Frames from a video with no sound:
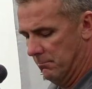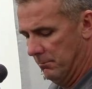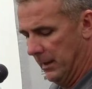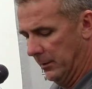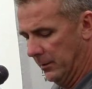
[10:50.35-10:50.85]

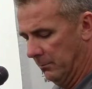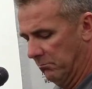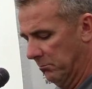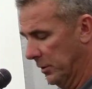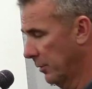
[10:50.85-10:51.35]
that's,
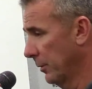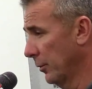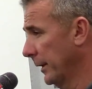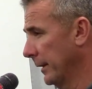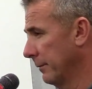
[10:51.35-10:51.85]
so it
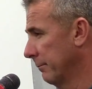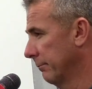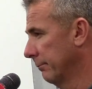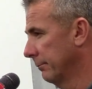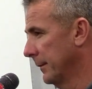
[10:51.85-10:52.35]
really,
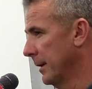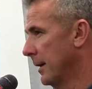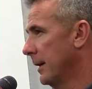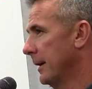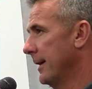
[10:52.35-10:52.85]

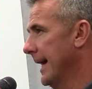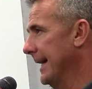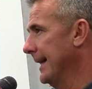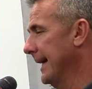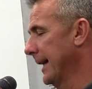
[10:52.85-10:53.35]

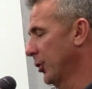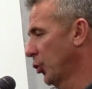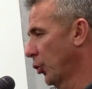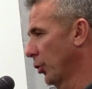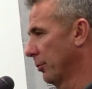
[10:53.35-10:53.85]
anything
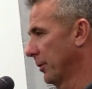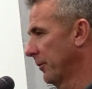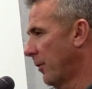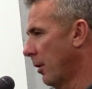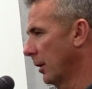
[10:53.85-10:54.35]
external is
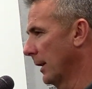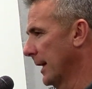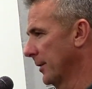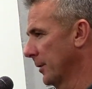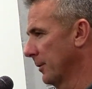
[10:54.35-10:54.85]
far
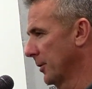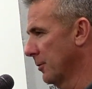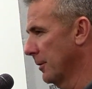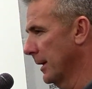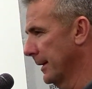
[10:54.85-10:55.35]
less than what's
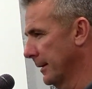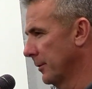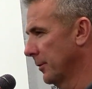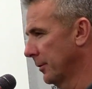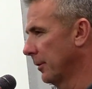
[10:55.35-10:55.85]
going on in
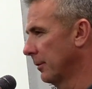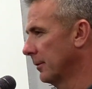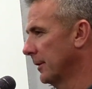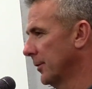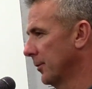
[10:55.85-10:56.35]
internal,
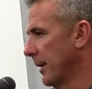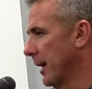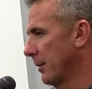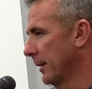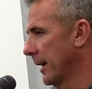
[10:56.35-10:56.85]
is the way I
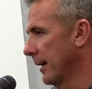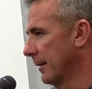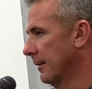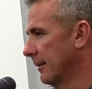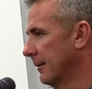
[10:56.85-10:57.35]
look at it.
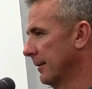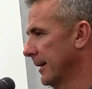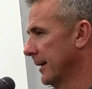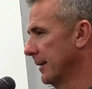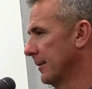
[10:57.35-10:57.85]

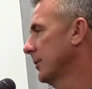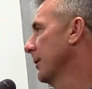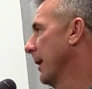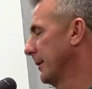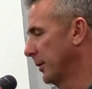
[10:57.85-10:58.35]
And
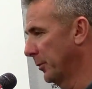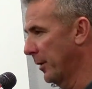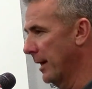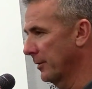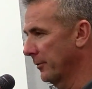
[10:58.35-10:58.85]
come out to the
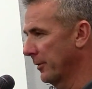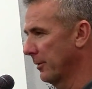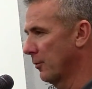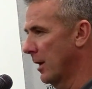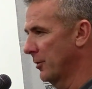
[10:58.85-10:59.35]
practice field
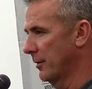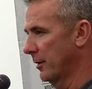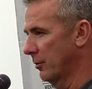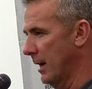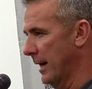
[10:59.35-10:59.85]
and watch the
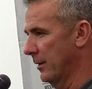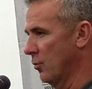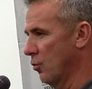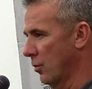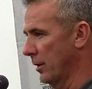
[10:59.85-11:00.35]
grind, the
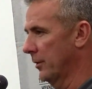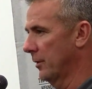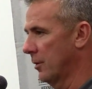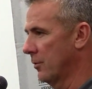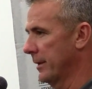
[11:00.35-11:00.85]
work,
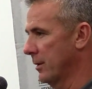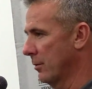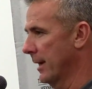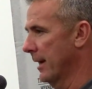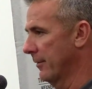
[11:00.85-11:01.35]
so we
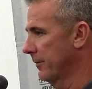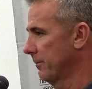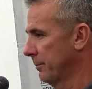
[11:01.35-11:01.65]
don't have